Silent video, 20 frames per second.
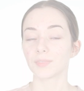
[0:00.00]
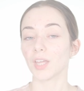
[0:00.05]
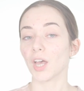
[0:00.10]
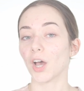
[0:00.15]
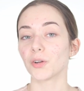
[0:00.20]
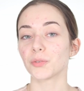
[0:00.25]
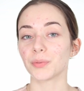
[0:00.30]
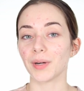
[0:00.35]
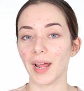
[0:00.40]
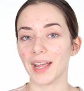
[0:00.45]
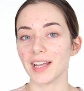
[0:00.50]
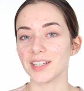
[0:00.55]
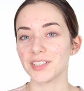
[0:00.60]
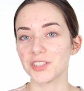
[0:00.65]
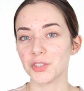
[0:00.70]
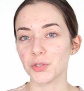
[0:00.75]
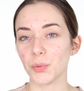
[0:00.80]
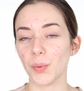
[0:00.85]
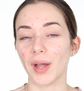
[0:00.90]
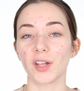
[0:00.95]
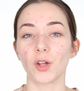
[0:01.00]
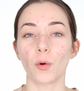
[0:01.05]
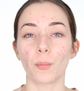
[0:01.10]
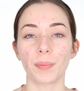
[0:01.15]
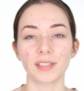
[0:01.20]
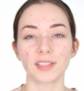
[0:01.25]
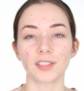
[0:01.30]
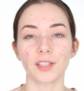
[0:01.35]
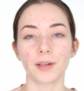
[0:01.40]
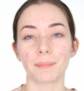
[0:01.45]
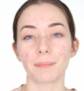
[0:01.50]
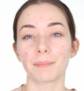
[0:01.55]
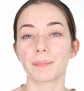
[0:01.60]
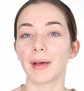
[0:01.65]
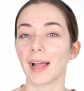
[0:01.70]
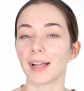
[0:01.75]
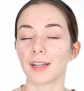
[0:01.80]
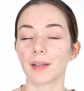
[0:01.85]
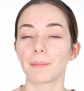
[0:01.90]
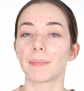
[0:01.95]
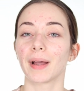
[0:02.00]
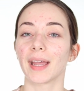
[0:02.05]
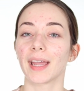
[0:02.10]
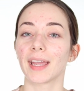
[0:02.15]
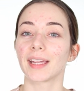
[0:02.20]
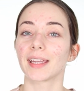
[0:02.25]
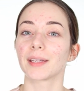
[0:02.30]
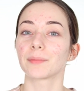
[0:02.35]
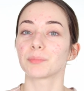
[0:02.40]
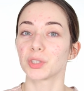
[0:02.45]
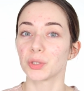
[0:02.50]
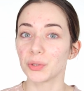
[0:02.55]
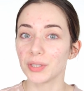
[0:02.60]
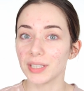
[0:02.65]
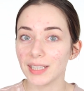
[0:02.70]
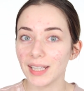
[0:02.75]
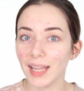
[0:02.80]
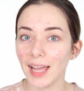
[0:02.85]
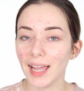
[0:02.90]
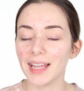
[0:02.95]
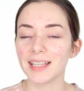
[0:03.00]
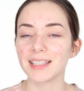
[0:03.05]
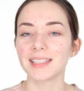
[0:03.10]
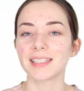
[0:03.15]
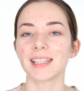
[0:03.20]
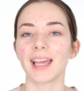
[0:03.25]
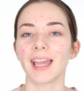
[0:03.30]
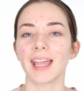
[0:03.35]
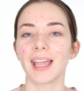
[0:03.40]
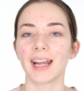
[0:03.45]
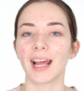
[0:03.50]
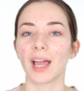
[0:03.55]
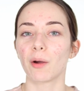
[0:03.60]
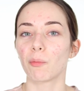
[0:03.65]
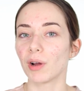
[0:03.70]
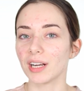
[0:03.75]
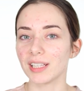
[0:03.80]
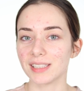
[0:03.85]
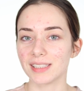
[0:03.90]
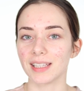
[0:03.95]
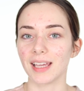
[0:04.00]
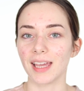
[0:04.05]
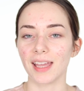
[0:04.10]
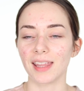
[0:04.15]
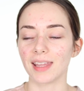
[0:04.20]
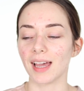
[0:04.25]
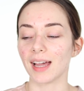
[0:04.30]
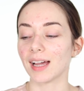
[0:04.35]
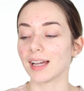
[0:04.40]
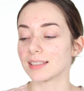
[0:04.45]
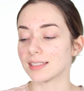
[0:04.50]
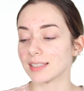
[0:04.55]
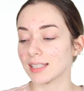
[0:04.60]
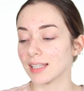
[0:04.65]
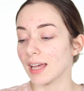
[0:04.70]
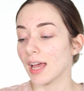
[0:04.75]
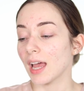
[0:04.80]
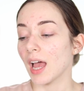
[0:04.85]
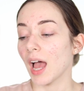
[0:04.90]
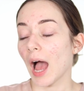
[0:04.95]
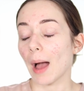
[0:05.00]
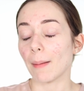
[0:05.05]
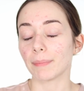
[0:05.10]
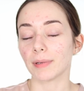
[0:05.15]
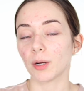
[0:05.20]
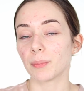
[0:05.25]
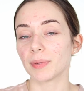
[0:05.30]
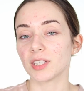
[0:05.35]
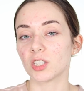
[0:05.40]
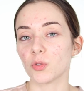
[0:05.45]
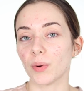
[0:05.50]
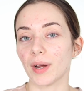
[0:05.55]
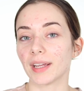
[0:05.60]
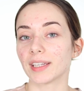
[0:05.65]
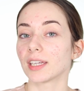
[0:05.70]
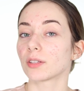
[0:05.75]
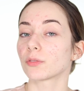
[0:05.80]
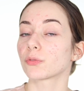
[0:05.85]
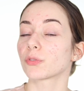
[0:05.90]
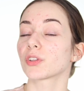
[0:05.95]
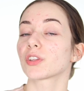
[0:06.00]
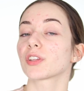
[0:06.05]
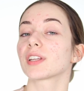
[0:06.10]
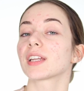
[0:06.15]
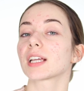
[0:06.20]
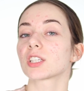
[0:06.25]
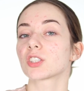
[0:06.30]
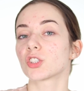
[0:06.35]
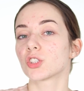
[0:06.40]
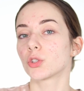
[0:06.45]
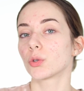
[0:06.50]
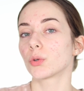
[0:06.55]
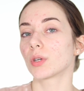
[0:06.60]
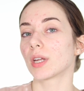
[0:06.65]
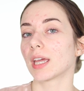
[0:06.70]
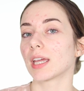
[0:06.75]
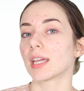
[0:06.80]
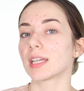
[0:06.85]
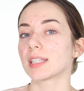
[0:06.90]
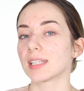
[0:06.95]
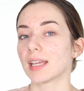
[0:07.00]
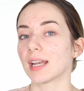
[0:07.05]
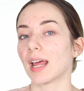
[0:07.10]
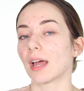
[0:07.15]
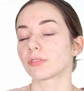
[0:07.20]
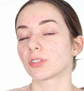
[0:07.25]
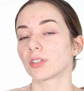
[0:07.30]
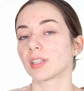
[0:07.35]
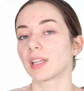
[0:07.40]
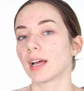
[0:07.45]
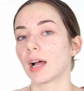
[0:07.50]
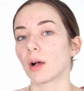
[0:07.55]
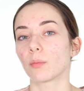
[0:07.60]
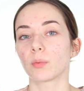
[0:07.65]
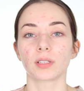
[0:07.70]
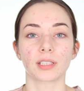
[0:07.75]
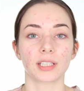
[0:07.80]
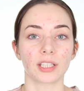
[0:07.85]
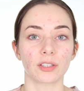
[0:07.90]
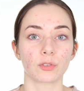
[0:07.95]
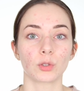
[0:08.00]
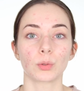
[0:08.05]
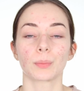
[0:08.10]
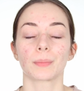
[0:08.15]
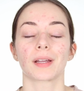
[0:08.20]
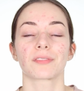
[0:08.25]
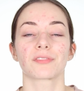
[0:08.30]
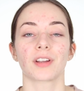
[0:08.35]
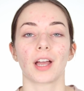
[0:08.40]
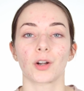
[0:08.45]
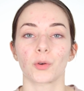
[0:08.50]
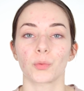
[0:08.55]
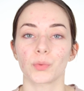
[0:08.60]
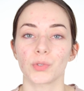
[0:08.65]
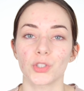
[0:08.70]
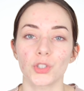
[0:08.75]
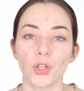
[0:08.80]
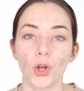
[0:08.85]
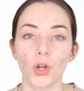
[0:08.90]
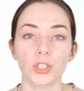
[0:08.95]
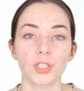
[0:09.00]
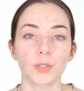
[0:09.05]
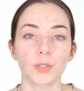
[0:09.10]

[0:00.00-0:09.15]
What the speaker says: Alright, so I opened up back my beauty lights and I want to say that I'm gonna be trying it for the next 2 days, and after that I will give you my final results.